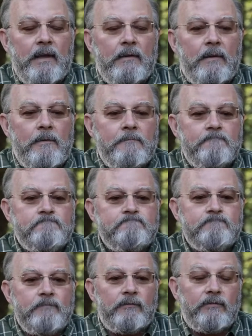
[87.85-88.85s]
um,
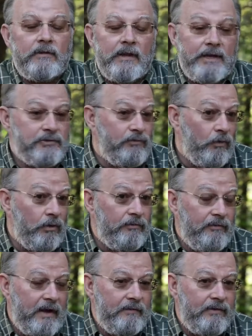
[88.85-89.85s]
for the last four or
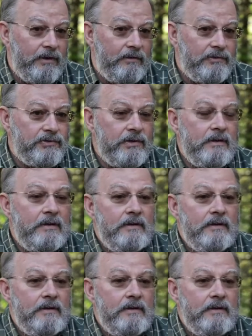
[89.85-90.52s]
five years.